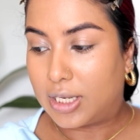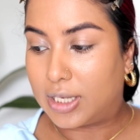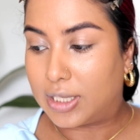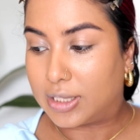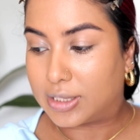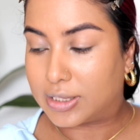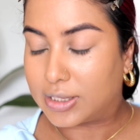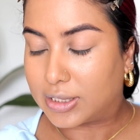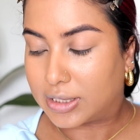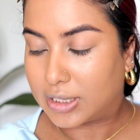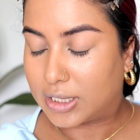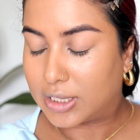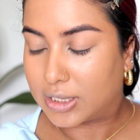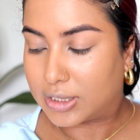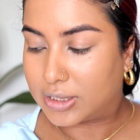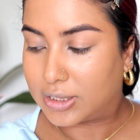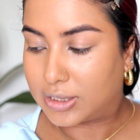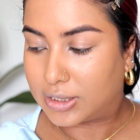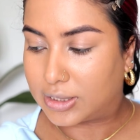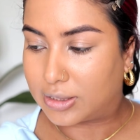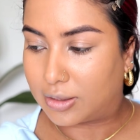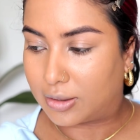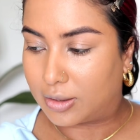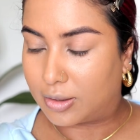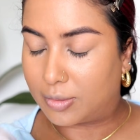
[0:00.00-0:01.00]
Let's get
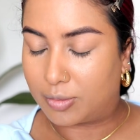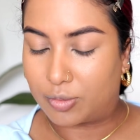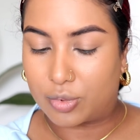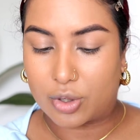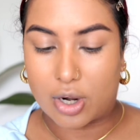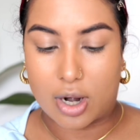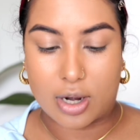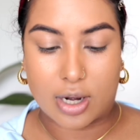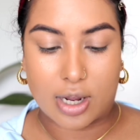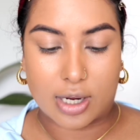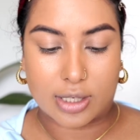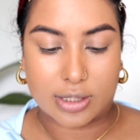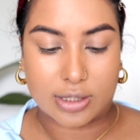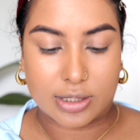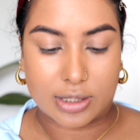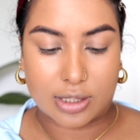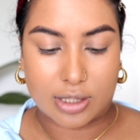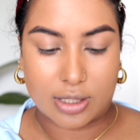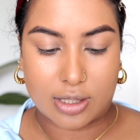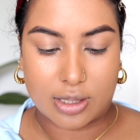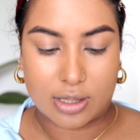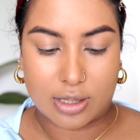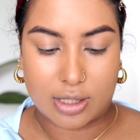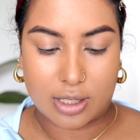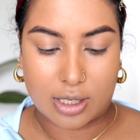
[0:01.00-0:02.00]
some product
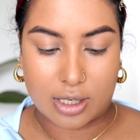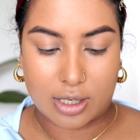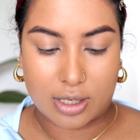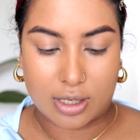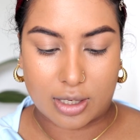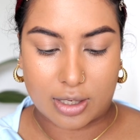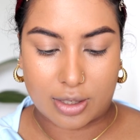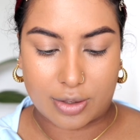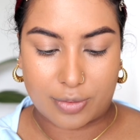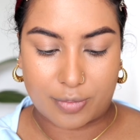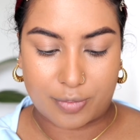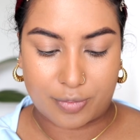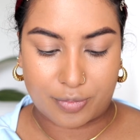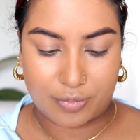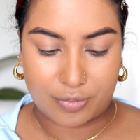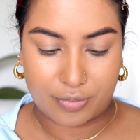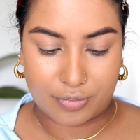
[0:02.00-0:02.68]
in there.